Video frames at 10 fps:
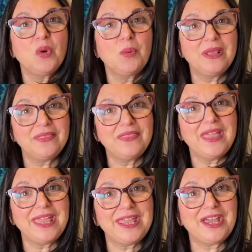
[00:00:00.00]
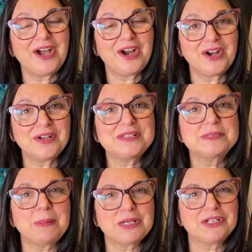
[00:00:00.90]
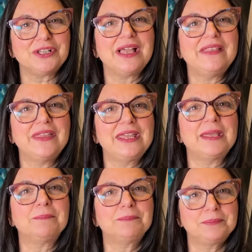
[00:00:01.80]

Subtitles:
when they are special and they get